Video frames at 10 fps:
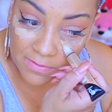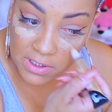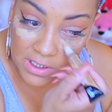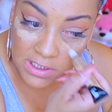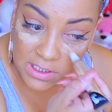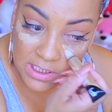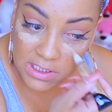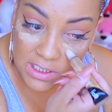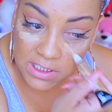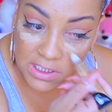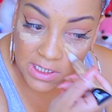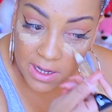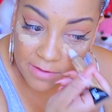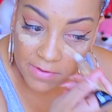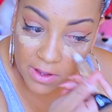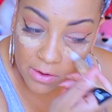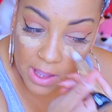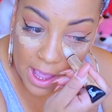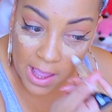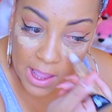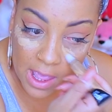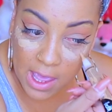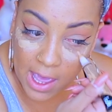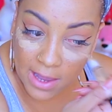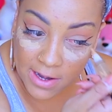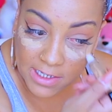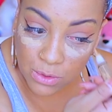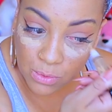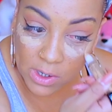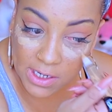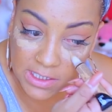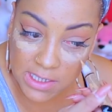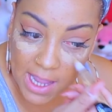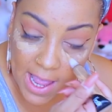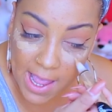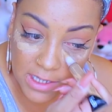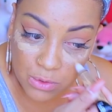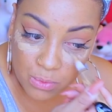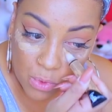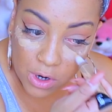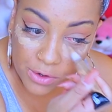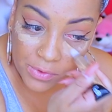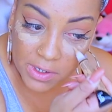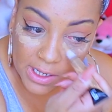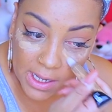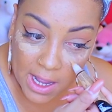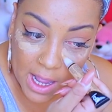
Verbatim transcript: of the consistency of it, okay? And this one is not as watery.